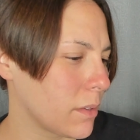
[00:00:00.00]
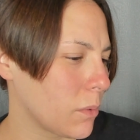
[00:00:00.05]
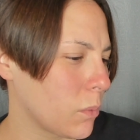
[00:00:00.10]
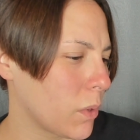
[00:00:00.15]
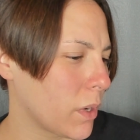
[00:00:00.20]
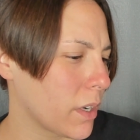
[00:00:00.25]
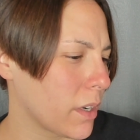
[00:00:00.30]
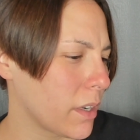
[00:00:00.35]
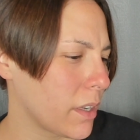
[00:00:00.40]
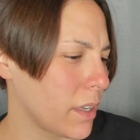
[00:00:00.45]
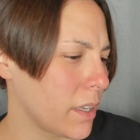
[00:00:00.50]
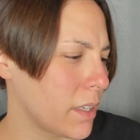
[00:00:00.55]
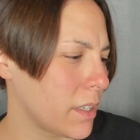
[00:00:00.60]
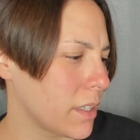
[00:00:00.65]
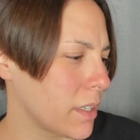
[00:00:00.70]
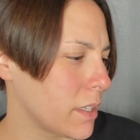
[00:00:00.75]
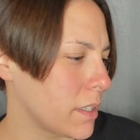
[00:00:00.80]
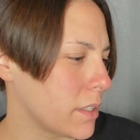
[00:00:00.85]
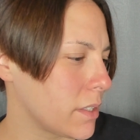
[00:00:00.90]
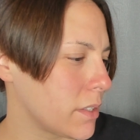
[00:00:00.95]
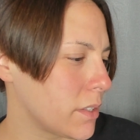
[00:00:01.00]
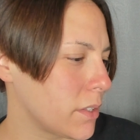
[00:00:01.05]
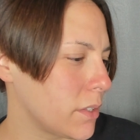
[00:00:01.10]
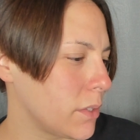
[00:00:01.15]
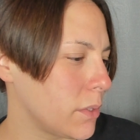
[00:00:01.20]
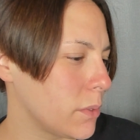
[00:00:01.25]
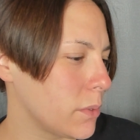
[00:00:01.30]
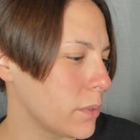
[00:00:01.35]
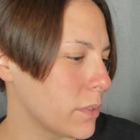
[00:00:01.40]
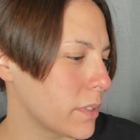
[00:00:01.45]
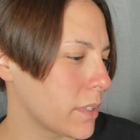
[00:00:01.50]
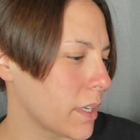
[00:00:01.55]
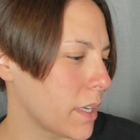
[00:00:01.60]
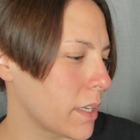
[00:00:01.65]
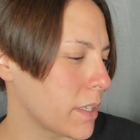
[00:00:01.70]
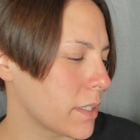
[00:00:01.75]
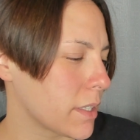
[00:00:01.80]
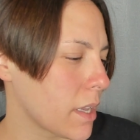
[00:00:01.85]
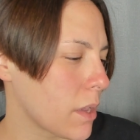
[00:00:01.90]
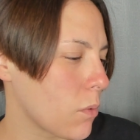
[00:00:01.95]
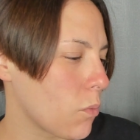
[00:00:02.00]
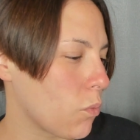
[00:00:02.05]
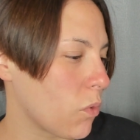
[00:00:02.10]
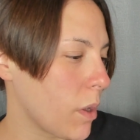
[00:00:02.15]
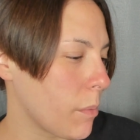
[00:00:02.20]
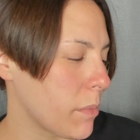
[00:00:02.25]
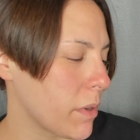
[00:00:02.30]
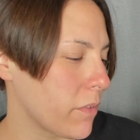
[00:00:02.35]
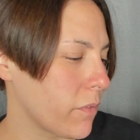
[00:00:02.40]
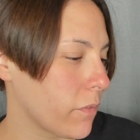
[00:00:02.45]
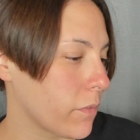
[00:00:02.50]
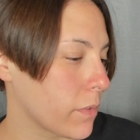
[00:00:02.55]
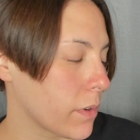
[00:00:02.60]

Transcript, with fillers: where it is used as a weapon